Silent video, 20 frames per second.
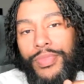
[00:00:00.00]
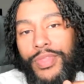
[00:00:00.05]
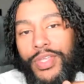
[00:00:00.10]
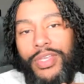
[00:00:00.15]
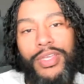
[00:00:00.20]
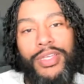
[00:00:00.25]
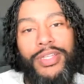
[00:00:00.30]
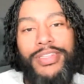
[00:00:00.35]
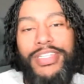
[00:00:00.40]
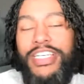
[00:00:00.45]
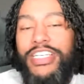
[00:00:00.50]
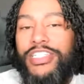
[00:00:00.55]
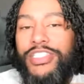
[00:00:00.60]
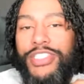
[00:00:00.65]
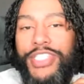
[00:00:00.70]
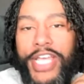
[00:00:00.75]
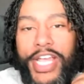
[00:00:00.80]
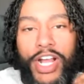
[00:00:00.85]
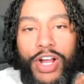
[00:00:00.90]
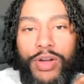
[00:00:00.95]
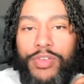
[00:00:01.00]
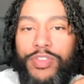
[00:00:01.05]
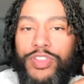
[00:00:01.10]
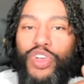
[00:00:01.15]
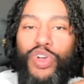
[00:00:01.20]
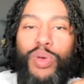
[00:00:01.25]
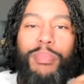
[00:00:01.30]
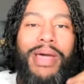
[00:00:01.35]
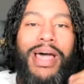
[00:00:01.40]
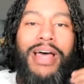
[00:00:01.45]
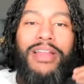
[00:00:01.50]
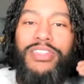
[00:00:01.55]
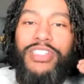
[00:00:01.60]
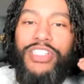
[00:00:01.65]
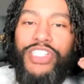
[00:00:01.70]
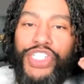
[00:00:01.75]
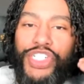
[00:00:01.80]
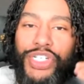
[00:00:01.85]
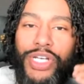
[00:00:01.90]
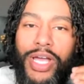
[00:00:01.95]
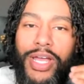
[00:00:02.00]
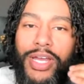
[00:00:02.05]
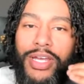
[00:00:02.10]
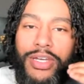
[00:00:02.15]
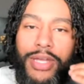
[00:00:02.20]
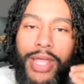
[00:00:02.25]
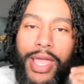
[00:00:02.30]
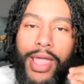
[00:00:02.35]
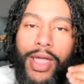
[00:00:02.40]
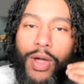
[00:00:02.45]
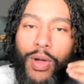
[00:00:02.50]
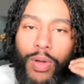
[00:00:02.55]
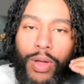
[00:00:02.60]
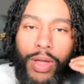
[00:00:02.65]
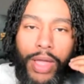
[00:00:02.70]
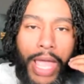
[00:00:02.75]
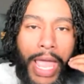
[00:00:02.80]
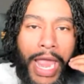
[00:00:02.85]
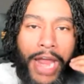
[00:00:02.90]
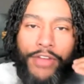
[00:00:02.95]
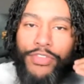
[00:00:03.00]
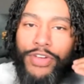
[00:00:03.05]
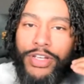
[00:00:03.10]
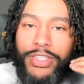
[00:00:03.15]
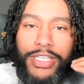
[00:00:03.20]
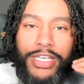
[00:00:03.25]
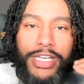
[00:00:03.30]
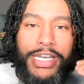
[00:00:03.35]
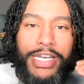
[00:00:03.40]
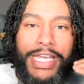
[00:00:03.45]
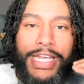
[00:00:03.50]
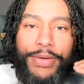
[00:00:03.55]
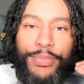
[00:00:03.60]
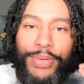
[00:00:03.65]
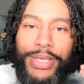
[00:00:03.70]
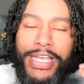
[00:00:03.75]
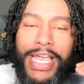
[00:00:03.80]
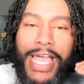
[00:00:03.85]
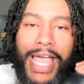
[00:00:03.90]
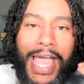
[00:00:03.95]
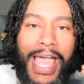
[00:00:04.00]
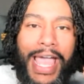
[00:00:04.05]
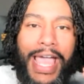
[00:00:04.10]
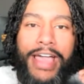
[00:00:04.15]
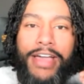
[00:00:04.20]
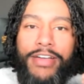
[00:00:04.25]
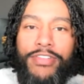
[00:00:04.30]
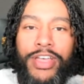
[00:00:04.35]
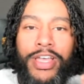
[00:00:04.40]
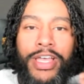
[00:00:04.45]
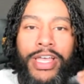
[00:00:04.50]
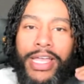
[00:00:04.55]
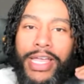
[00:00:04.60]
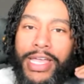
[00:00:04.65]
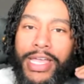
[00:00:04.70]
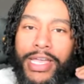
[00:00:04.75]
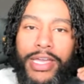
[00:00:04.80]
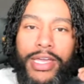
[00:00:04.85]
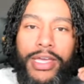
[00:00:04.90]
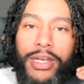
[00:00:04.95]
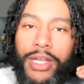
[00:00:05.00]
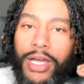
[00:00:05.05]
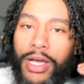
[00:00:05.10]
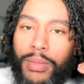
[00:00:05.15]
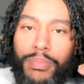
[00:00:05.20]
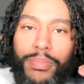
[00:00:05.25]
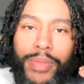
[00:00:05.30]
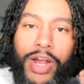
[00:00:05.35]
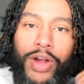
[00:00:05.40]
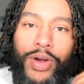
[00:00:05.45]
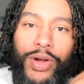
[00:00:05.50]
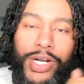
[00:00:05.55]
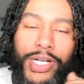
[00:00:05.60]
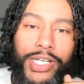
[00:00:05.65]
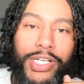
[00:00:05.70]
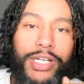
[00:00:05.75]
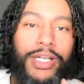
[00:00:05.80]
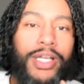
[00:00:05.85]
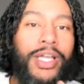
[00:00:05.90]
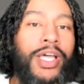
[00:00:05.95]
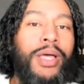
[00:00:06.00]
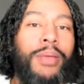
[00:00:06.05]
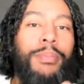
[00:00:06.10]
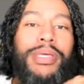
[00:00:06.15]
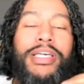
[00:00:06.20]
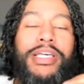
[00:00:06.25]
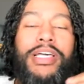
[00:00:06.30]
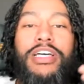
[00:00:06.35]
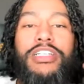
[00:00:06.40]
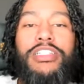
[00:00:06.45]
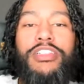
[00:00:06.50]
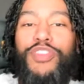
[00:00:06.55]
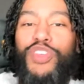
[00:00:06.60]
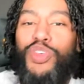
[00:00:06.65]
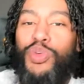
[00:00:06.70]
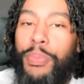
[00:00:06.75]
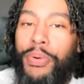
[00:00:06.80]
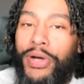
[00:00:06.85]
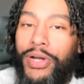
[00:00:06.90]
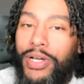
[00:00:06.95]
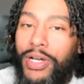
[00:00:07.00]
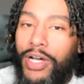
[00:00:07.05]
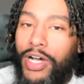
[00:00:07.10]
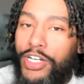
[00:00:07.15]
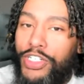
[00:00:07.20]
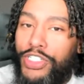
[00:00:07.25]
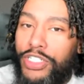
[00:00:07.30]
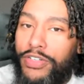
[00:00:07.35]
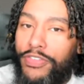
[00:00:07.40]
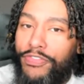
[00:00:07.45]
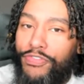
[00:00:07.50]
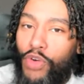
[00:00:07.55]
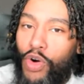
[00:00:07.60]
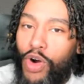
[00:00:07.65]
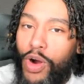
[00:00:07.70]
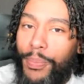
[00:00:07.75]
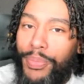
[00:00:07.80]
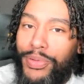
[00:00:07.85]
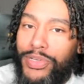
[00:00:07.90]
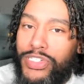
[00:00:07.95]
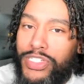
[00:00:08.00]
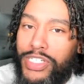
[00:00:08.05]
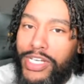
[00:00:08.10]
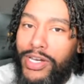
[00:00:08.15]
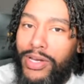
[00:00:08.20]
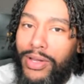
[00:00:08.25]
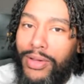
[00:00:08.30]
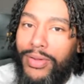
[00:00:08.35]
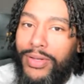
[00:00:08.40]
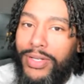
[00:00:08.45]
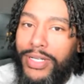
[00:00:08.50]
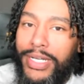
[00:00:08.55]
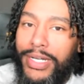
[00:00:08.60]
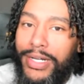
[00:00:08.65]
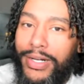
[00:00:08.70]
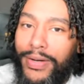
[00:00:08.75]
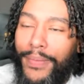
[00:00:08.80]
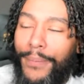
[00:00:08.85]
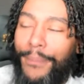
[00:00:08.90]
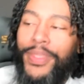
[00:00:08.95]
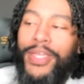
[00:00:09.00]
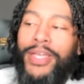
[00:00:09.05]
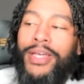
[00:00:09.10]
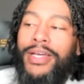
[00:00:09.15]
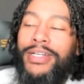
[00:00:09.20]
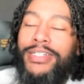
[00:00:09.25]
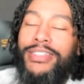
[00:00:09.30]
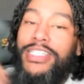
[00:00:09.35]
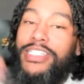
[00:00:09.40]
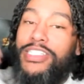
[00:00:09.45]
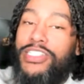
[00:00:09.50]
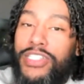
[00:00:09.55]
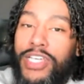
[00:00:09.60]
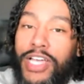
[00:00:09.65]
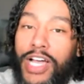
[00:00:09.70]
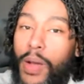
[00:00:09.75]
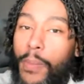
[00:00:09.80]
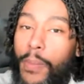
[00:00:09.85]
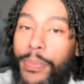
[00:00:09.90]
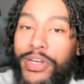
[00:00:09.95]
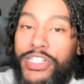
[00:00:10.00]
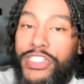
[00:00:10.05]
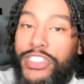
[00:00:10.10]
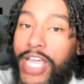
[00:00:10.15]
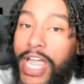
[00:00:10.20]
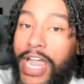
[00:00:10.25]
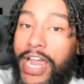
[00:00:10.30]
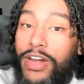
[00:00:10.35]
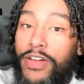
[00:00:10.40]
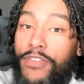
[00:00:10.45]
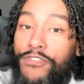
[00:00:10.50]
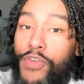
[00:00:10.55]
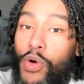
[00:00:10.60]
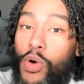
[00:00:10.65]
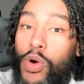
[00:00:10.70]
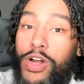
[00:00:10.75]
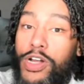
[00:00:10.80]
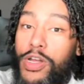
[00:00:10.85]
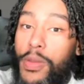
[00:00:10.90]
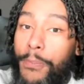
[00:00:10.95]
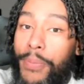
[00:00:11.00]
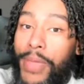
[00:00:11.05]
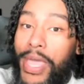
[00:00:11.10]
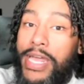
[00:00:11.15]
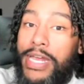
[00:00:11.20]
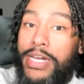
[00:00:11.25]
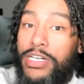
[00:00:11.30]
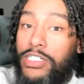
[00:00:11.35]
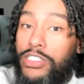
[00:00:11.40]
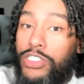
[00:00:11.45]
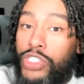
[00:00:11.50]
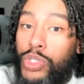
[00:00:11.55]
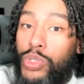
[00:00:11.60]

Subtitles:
These tariffs are about to shut down everything that we have in America. Because if you put 104% on there, these companies can't afford to pay the